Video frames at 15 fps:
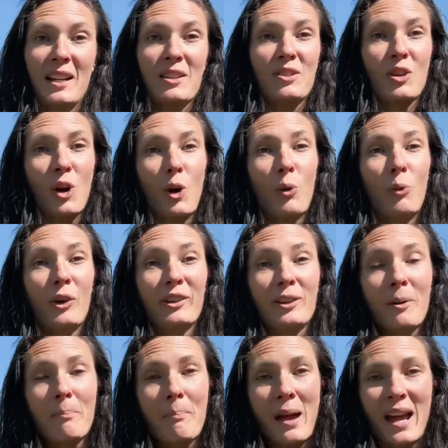So what an
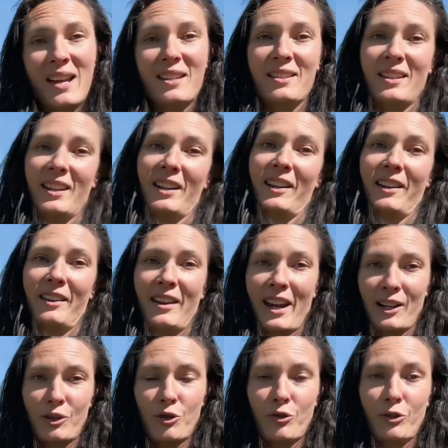amazing
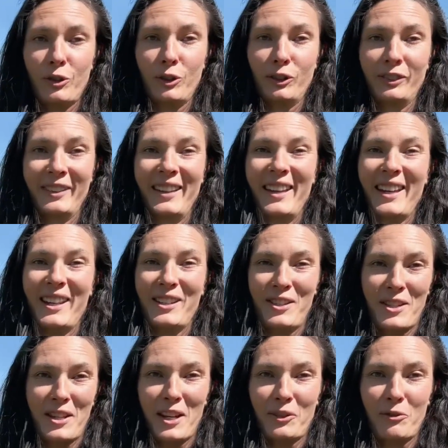natural
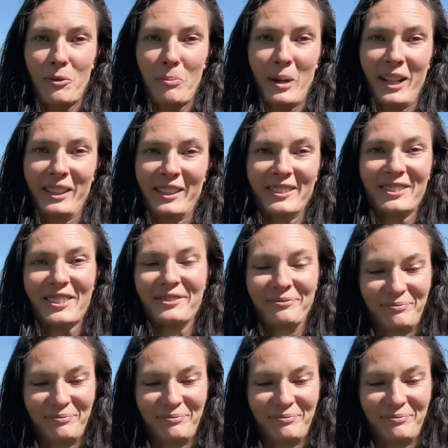insect repellent.